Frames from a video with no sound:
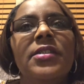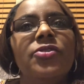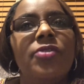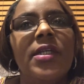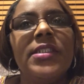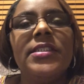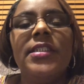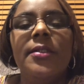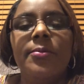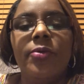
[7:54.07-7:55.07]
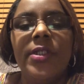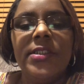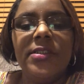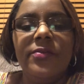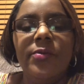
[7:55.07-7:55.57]
try to stay
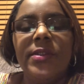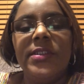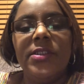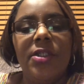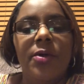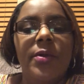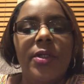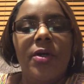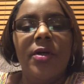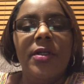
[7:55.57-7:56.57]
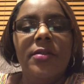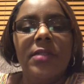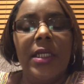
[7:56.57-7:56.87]
abreast of what's going on.